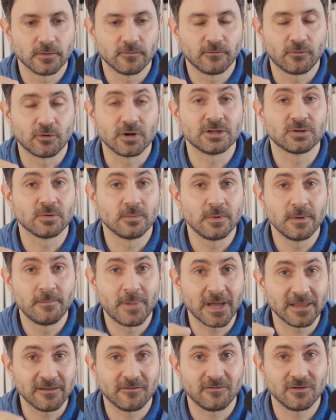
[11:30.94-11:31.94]
for it to be
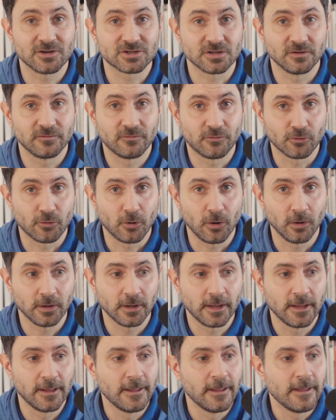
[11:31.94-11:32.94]
beneficial for
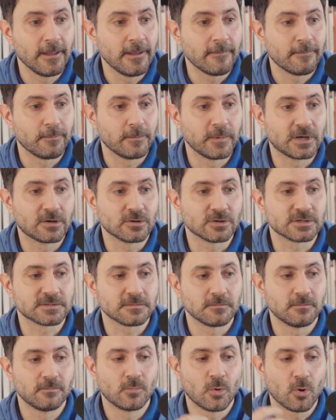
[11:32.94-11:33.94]
all because
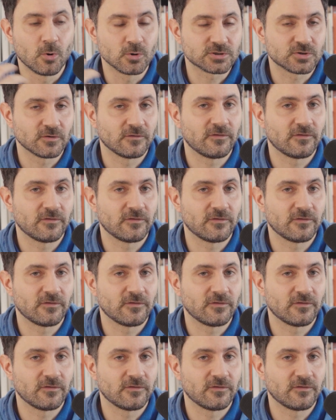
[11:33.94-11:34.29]
most